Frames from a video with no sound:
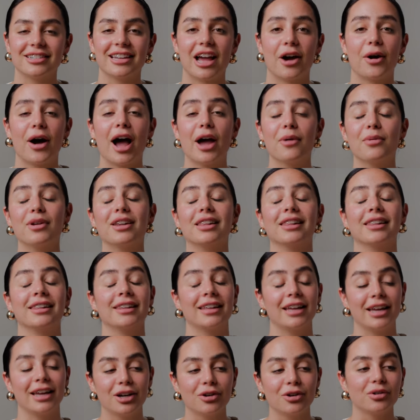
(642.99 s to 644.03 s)
Now, I would
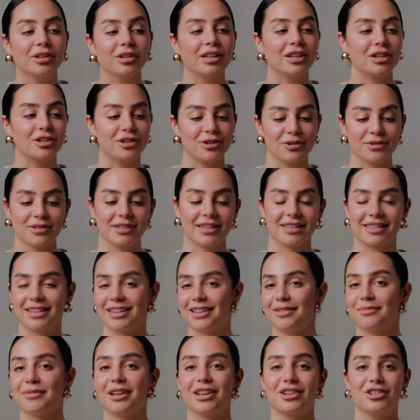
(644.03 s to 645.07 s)
literally choose a
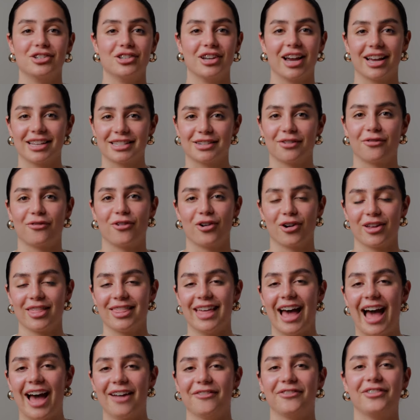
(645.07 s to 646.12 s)
theme just for
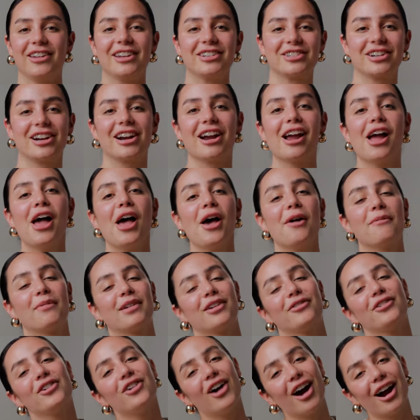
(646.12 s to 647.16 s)
that feature, but
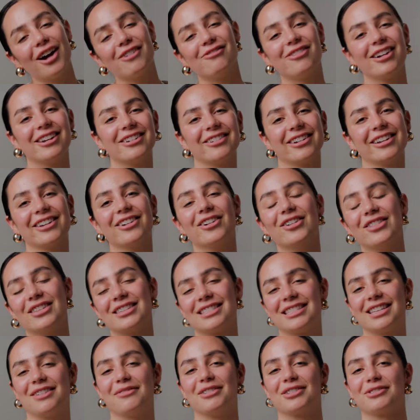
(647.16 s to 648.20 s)
if you are wondering who this
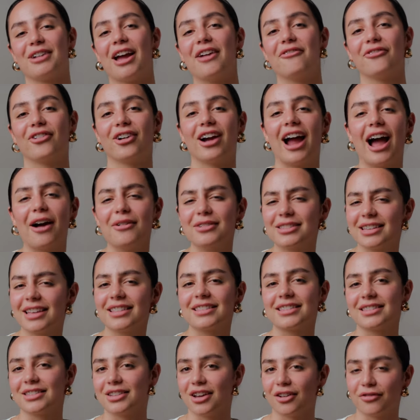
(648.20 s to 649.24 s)
theme is right for, I would say
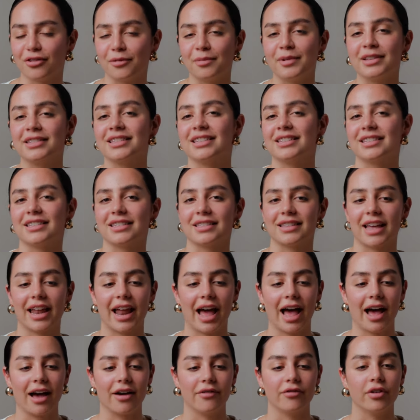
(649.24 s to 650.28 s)
this is good for businesses that
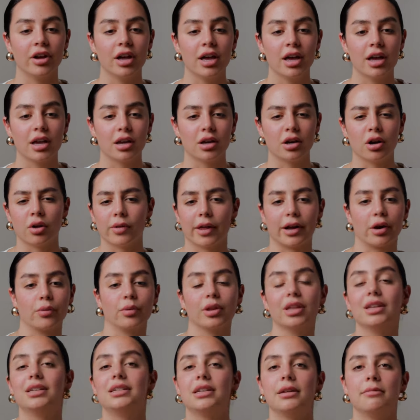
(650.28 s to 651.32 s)
have, you know, like a
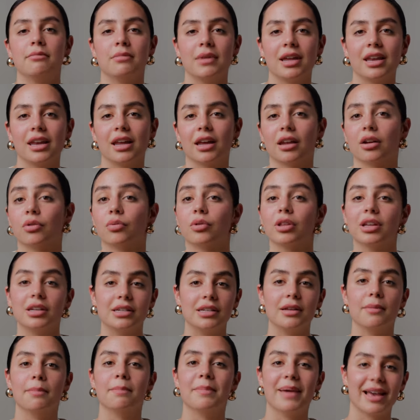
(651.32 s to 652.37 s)
really deep meaning and a really
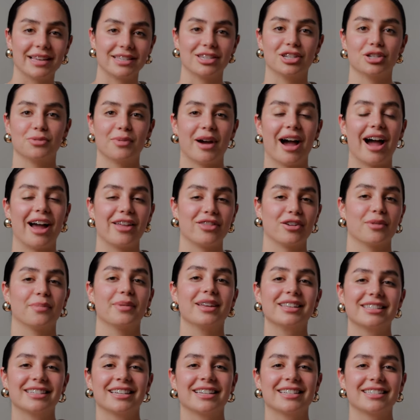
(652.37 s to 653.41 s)
deep message behind their
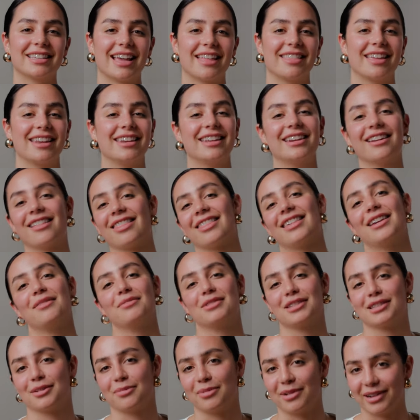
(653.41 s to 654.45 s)
business and they need a theme
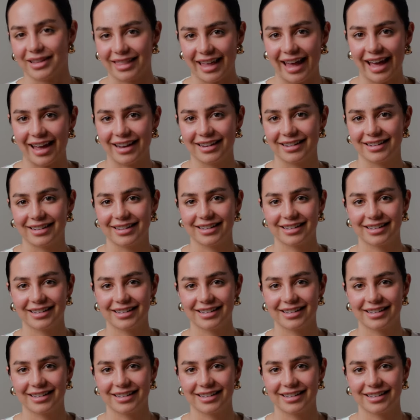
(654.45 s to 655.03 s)
to support that.